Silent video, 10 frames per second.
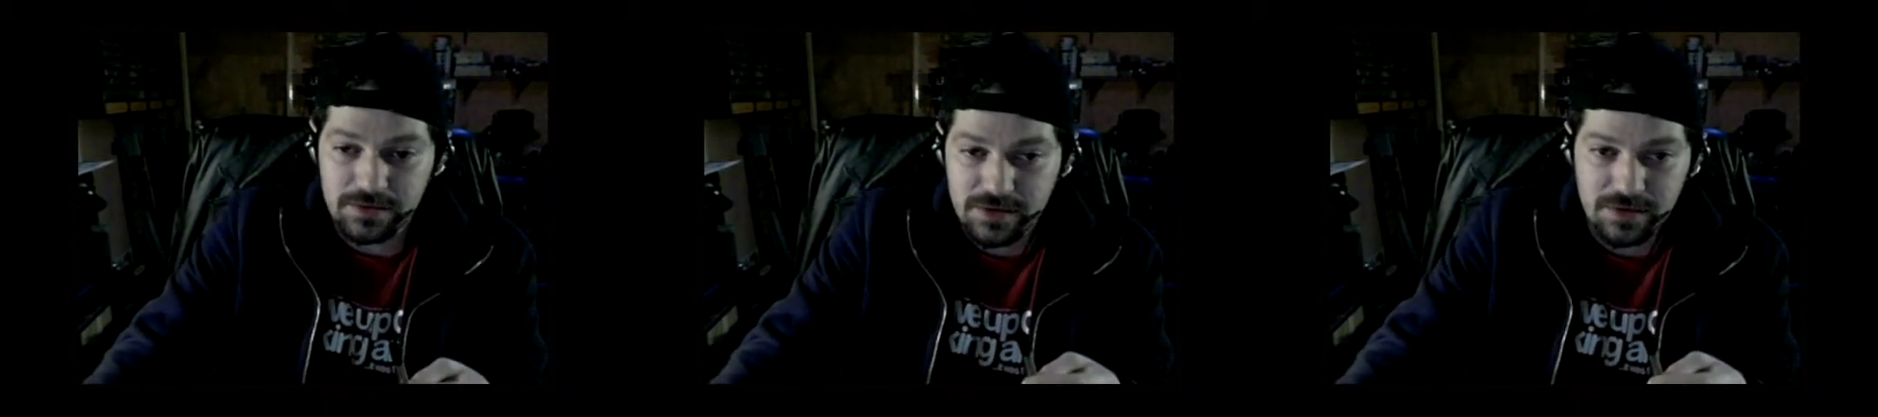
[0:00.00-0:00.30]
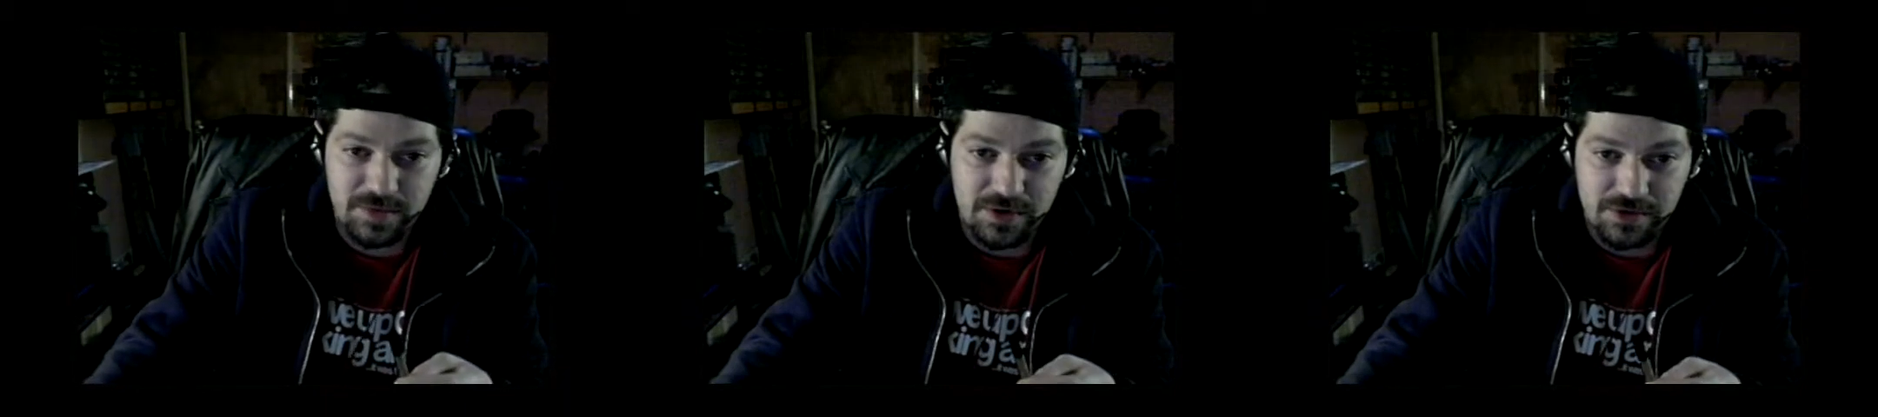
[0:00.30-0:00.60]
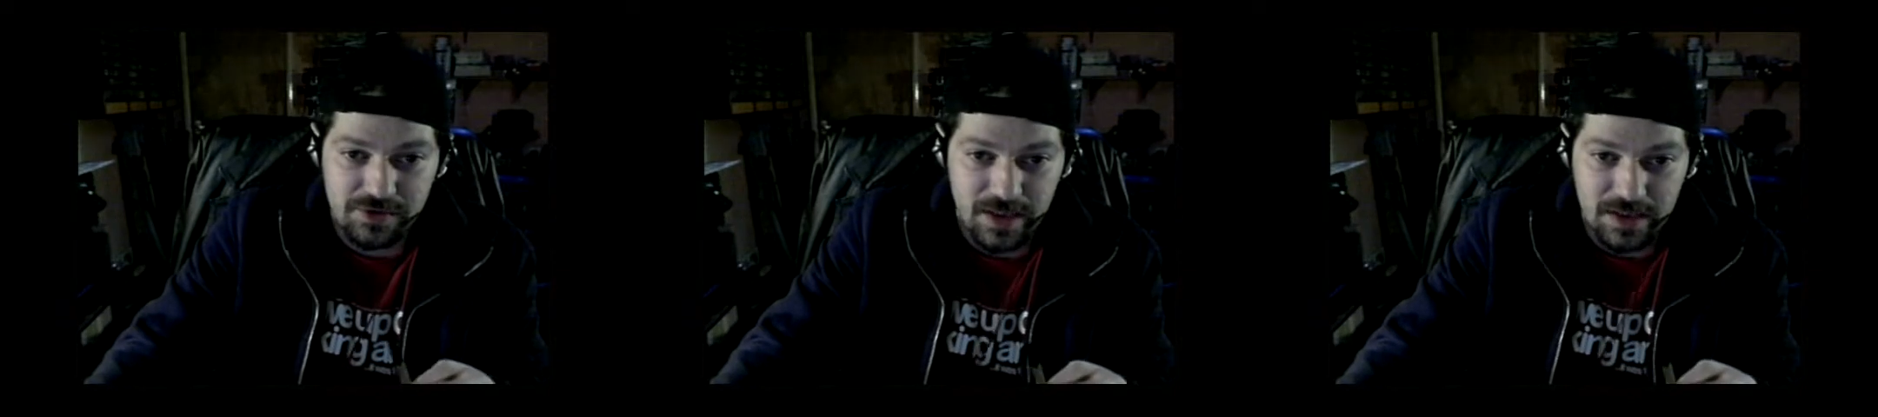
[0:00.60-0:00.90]

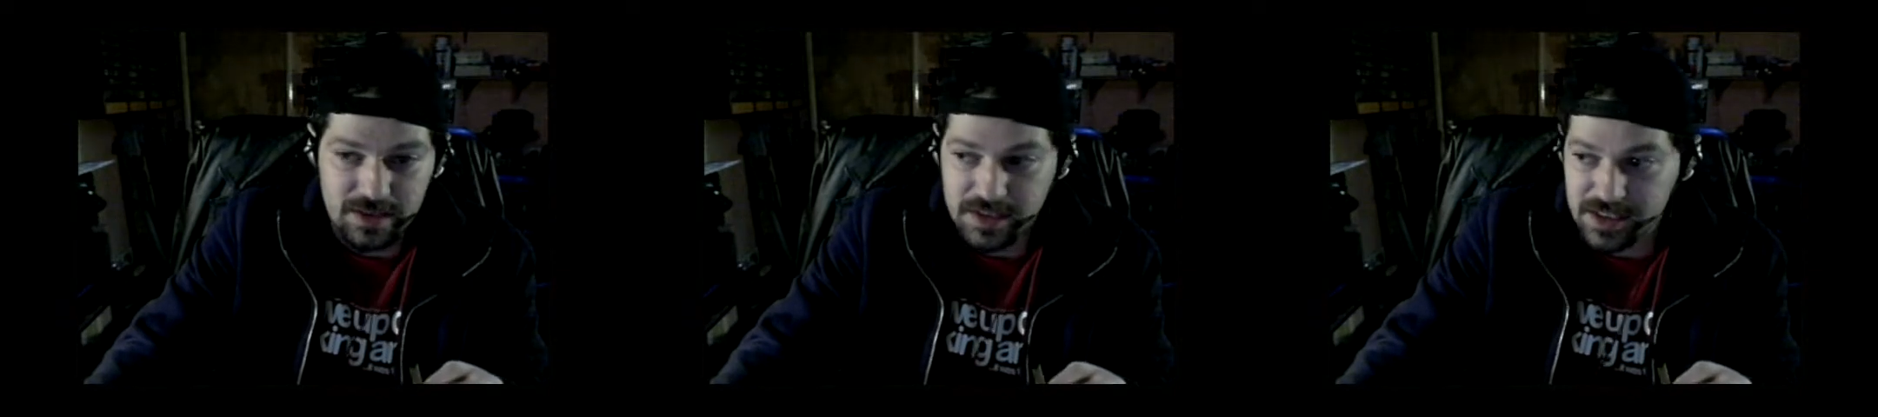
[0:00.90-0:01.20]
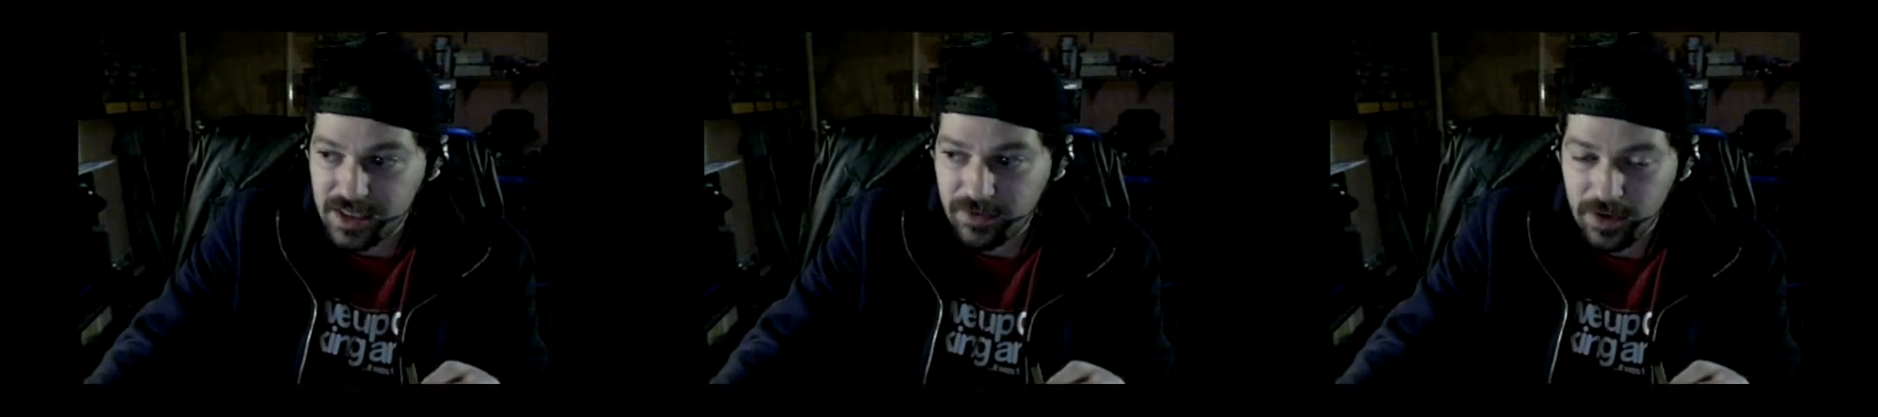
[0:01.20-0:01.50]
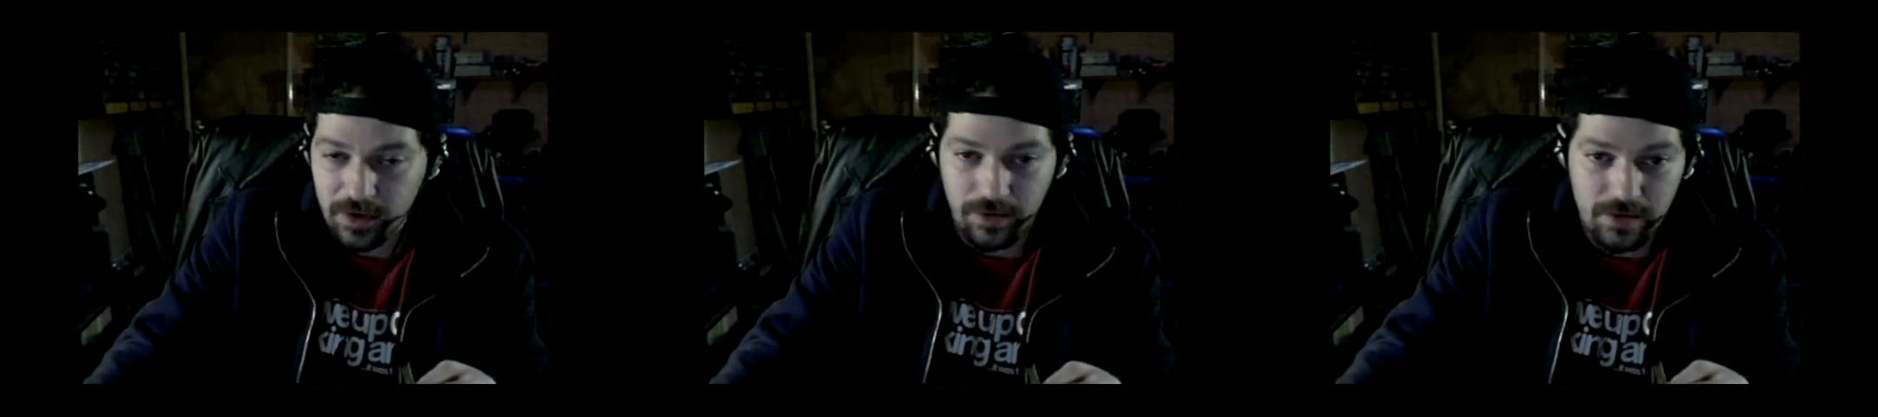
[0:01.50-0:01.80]
sterilise and clean
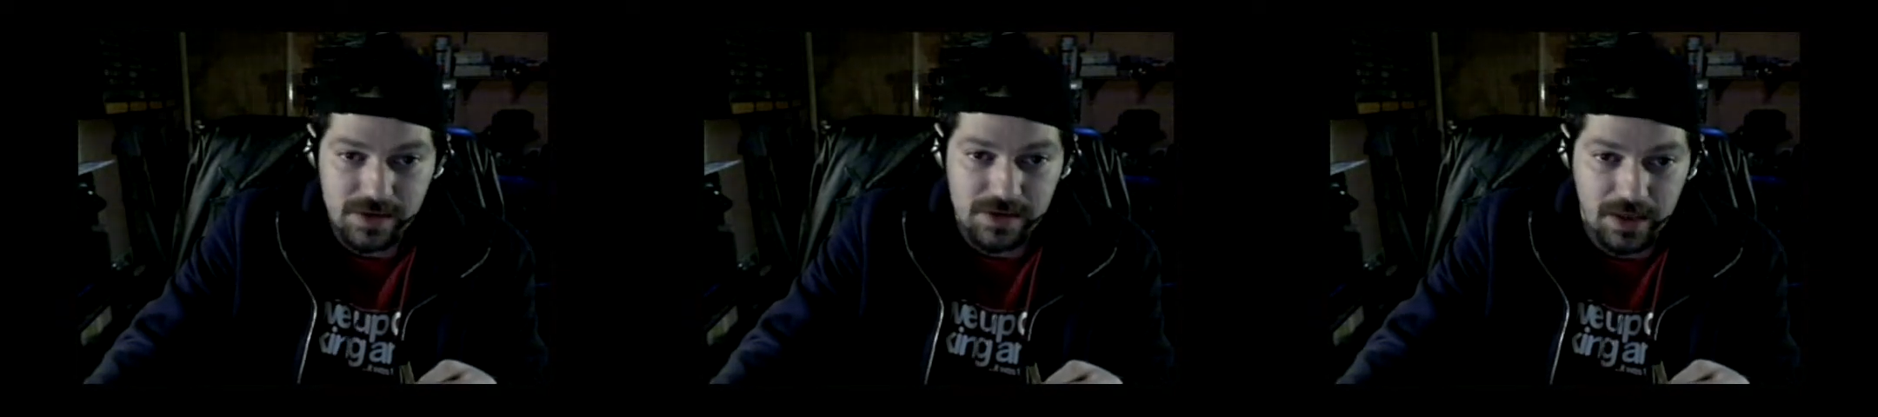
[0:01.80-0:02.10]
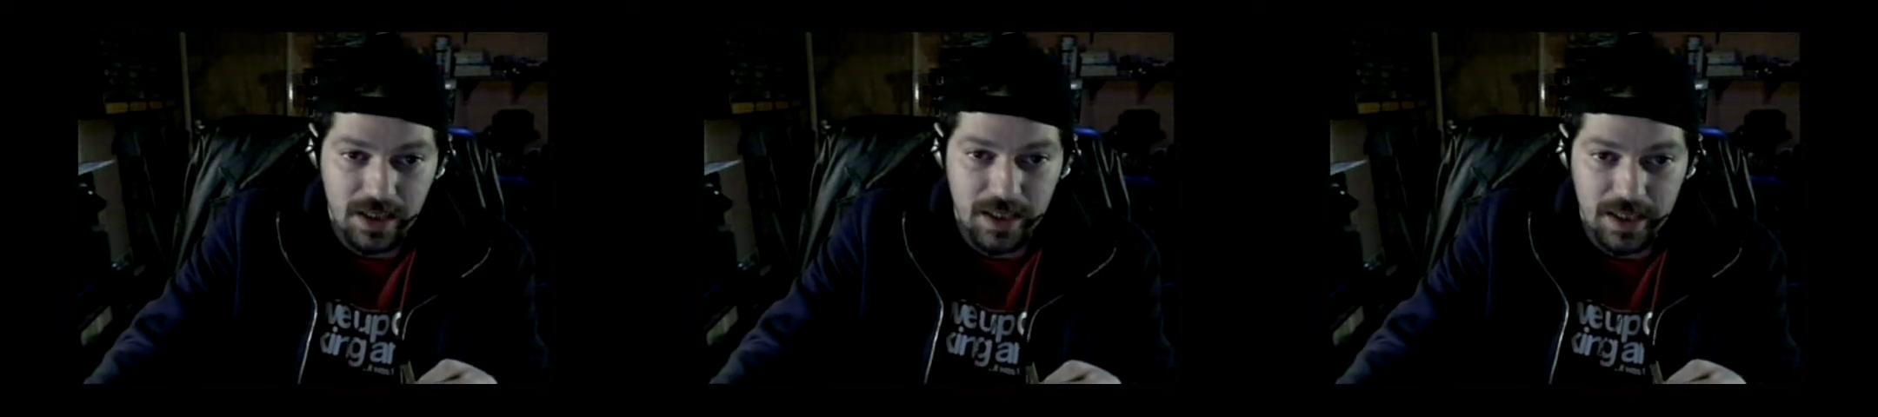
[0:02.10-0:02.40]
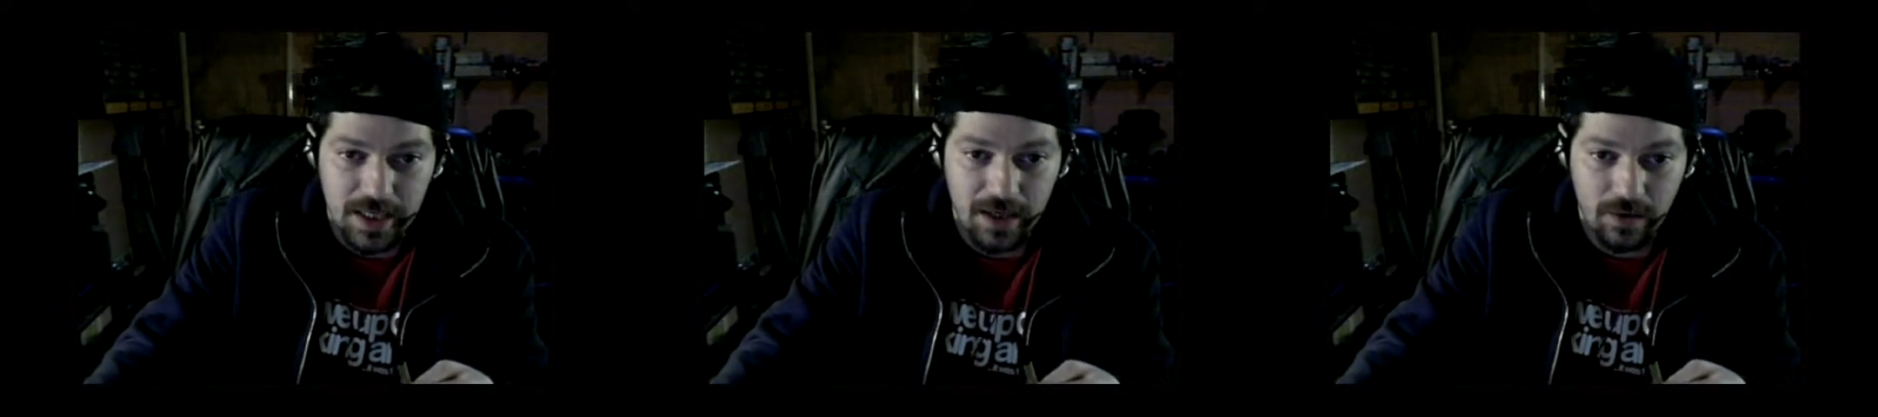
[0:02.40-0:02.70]
out
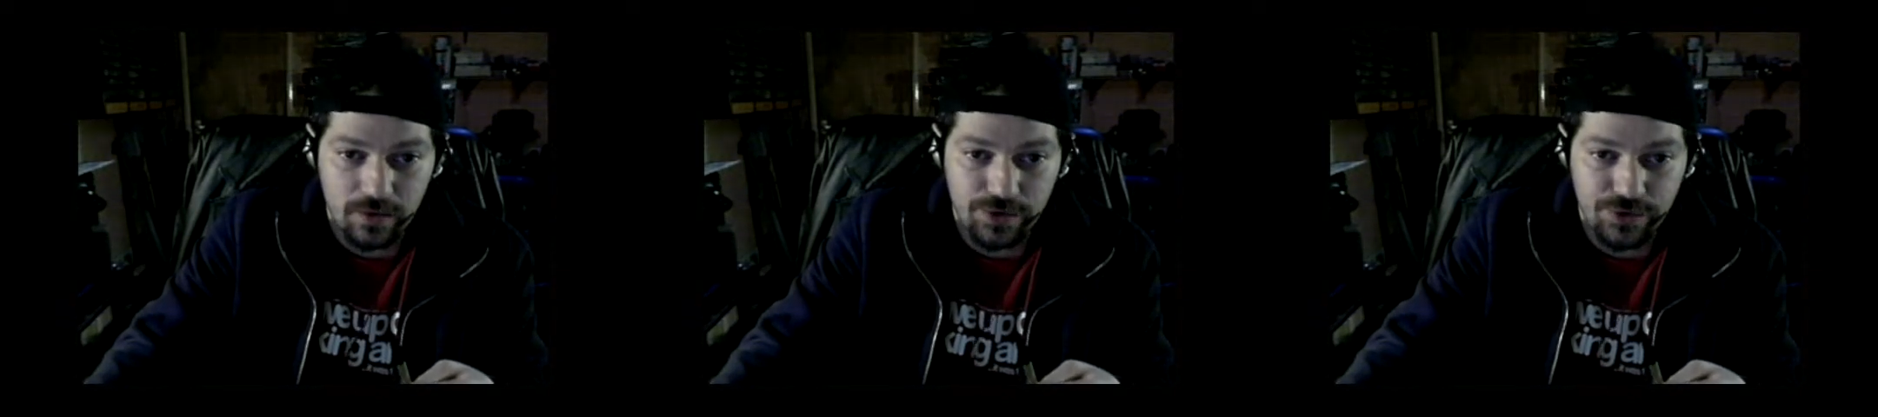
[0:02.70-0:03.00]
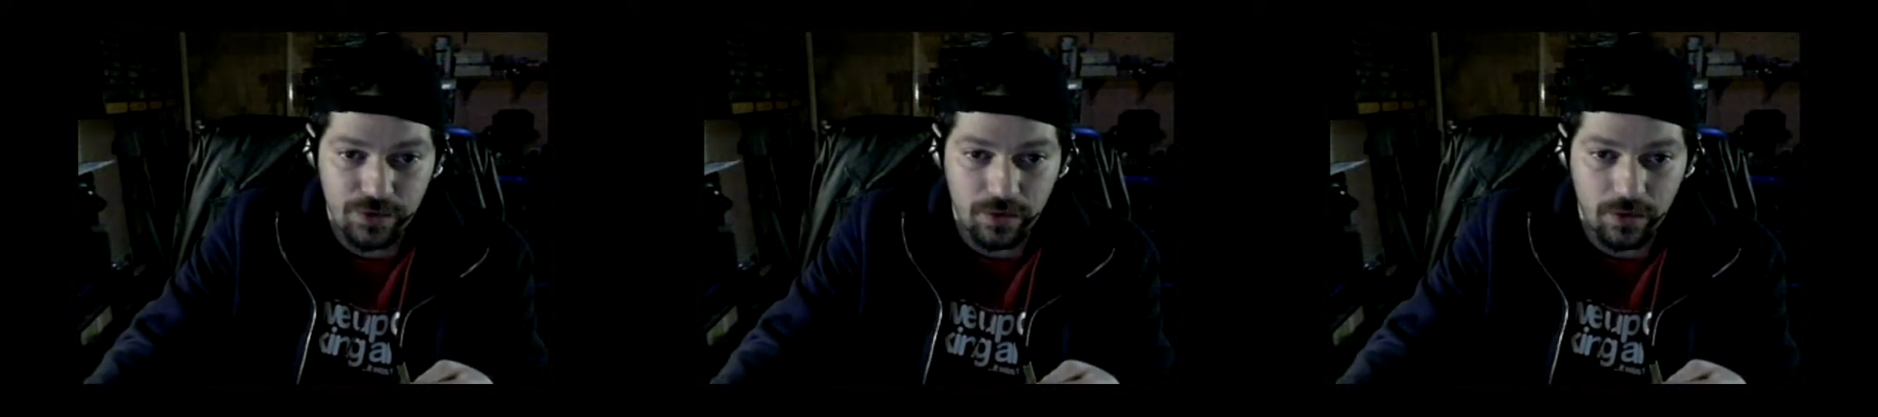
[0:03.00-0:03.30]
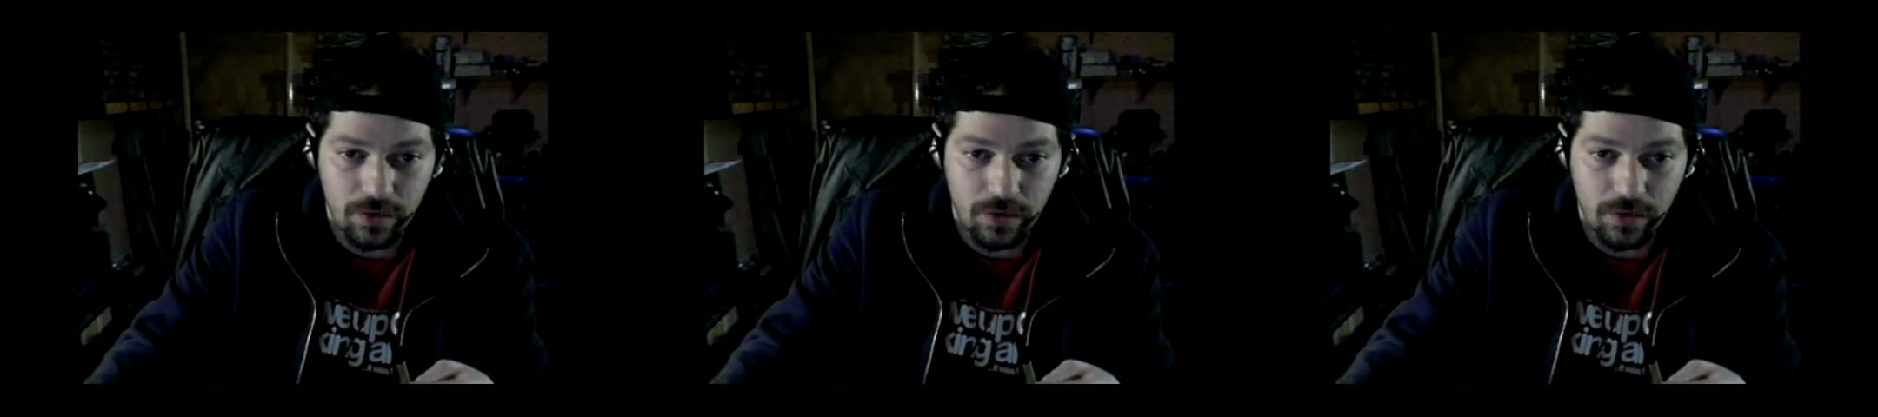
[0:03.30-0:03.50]
your